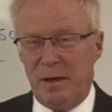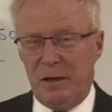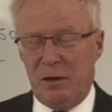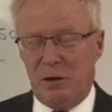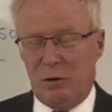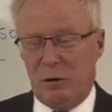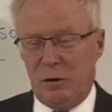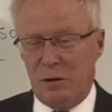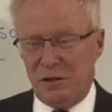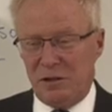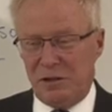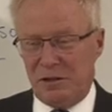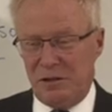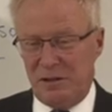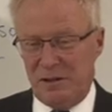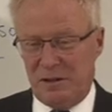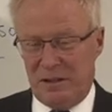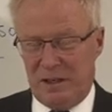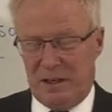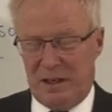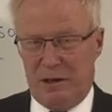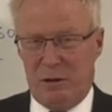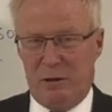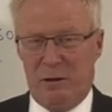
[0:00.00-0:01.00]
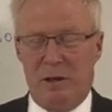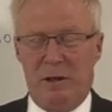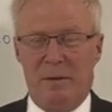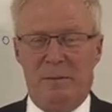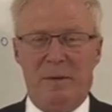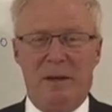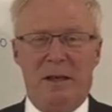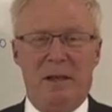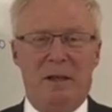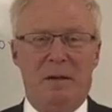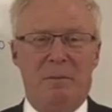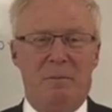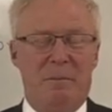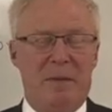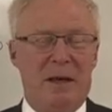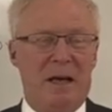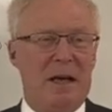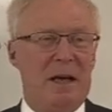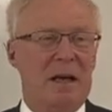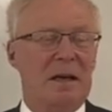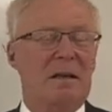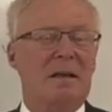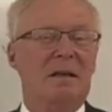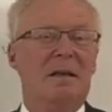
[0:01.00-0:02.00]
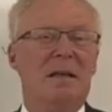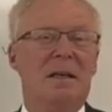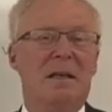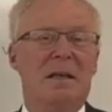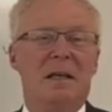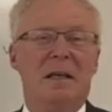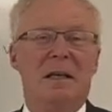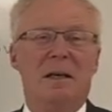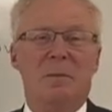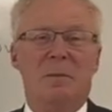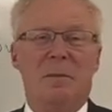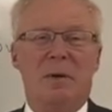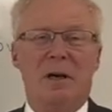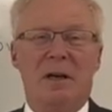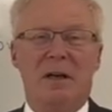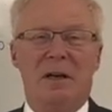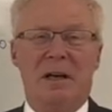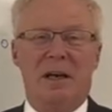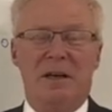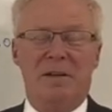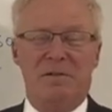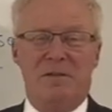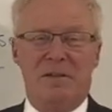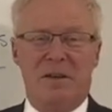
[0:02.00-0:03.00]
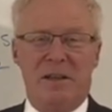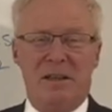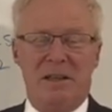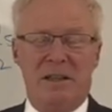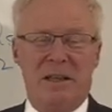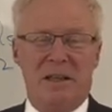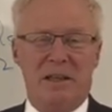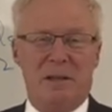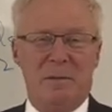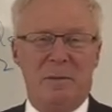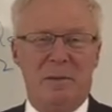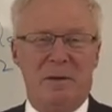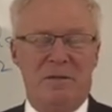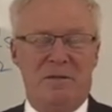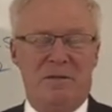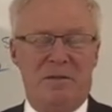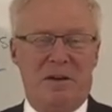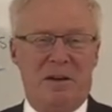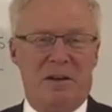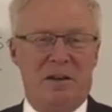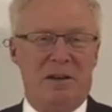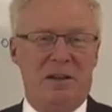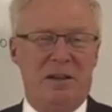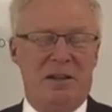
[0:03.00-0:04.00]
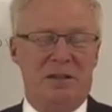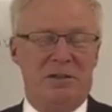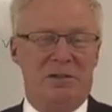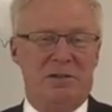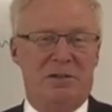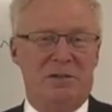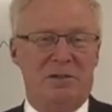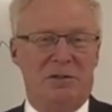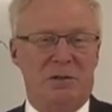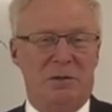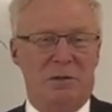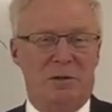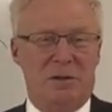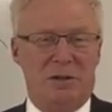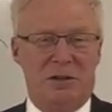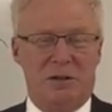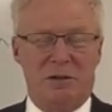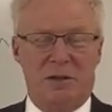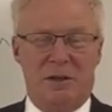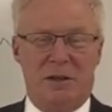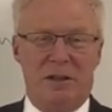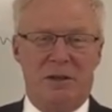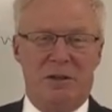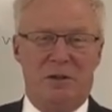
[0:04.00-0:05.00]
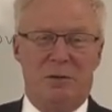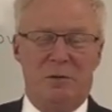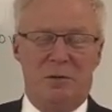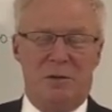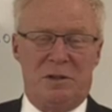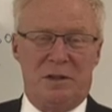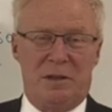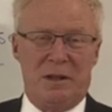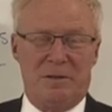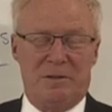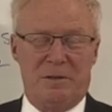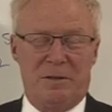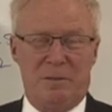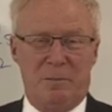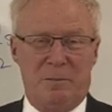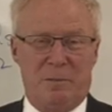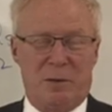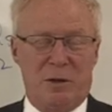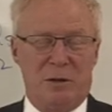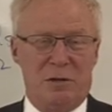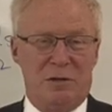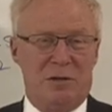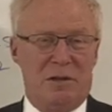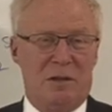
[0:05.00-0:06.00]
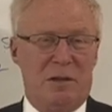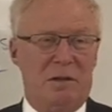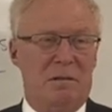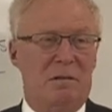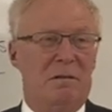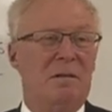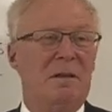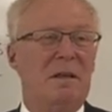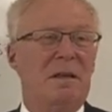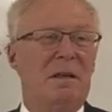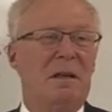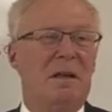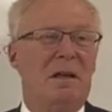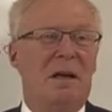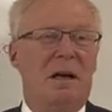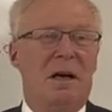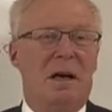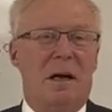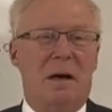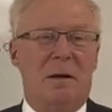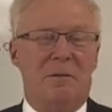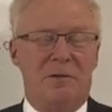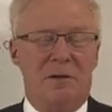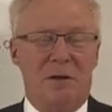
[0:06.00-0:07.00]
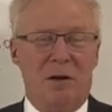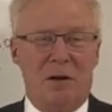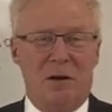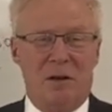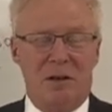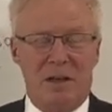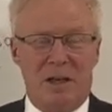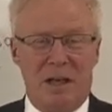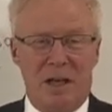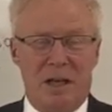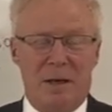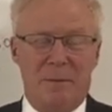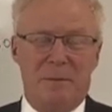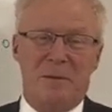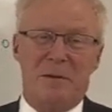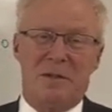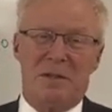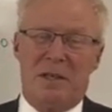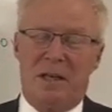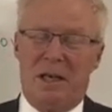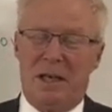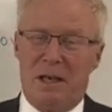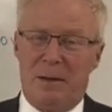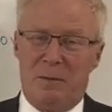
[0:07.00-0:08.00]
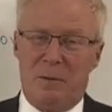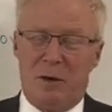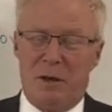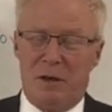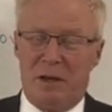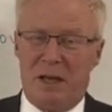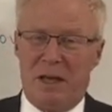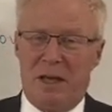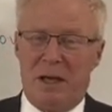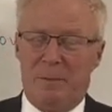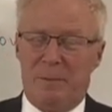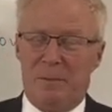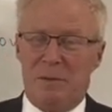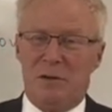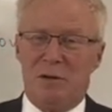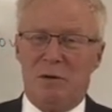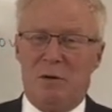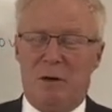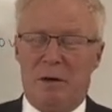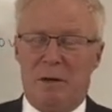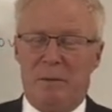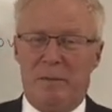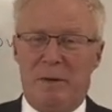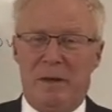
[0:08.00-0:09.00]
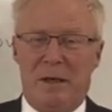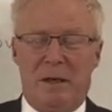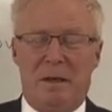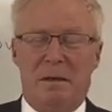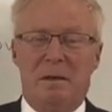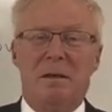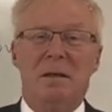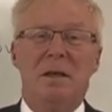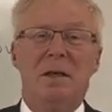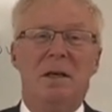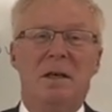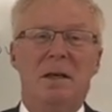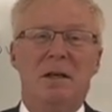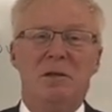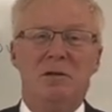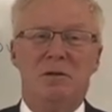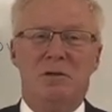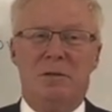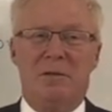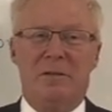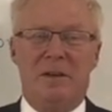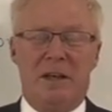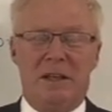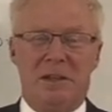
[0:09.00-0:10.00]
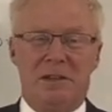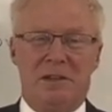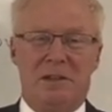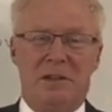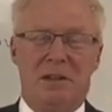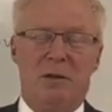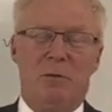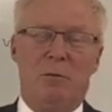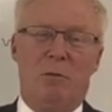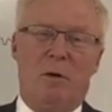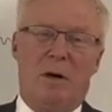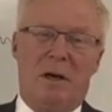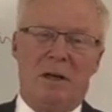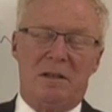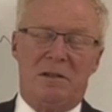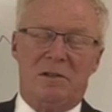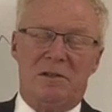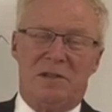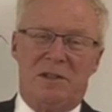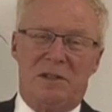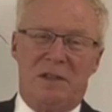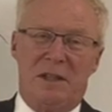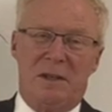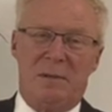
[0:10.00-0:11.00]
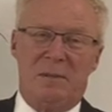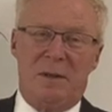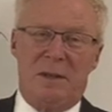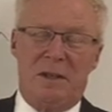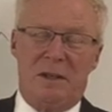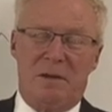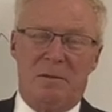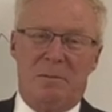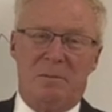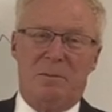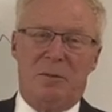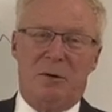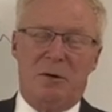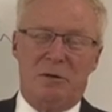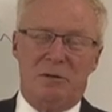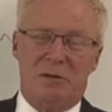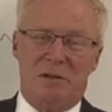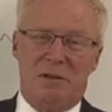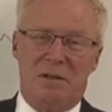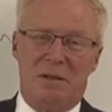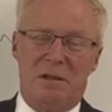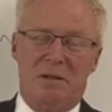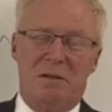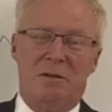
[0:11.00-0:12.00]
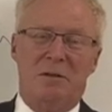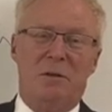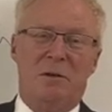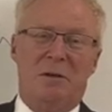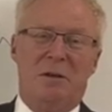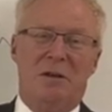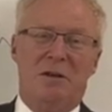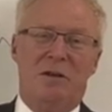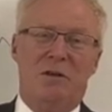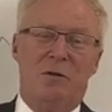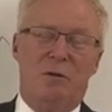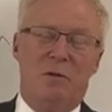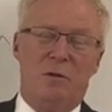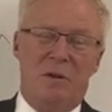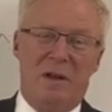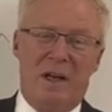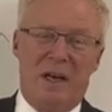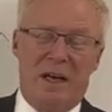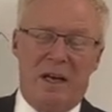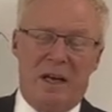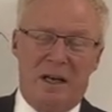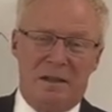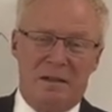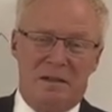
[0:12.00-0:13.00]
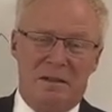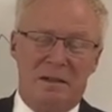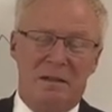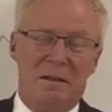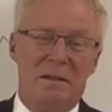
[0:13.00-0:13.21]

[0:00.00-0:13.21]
questions and I'll email them back, but I find that to be far easier to do than trying to do stuff in person. If you're on campus, I am on campus quite a bit, so if you actually want to see me in person, you can do that.